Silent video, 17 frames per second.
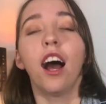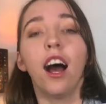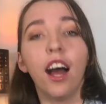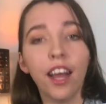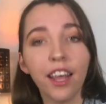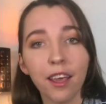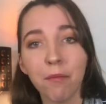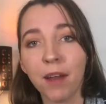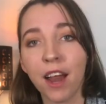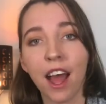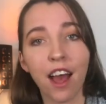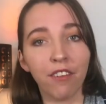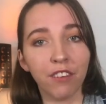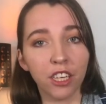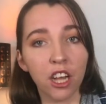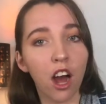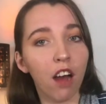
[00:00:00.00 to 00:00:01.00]
I am an
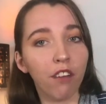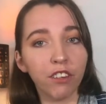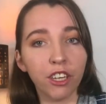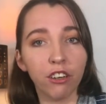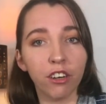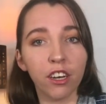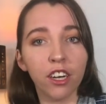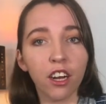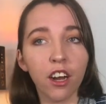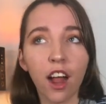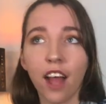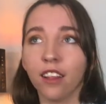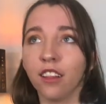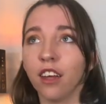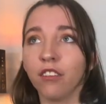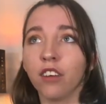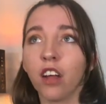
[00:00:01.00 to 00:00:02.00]
avid coffee drinker,
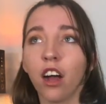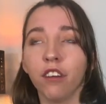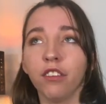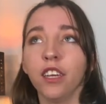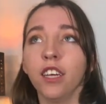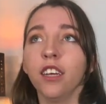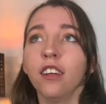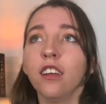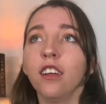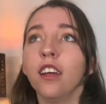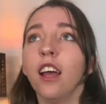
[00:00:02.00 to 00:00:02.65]
I love coffee,